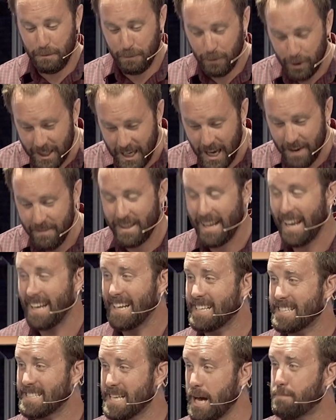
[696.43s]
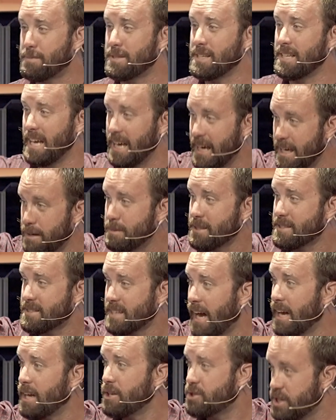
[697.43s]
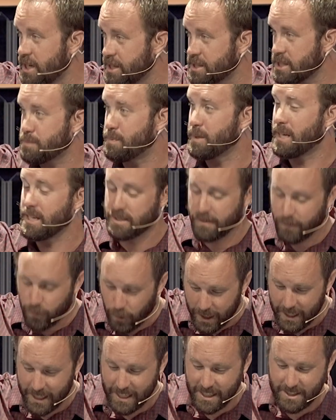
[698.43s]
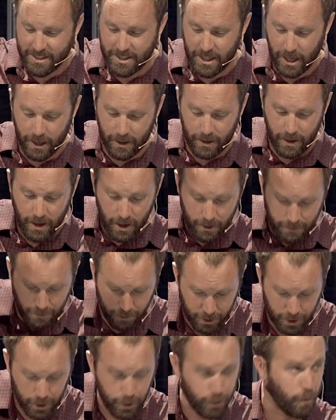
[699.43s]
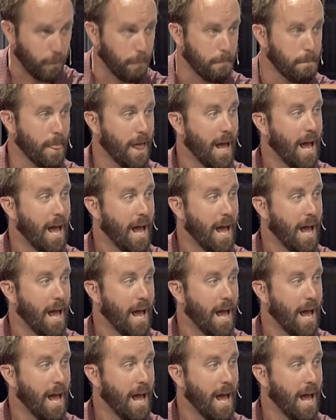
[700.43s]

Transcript: forgiven, and accepted in Messiah Jesus because of what he has done for you.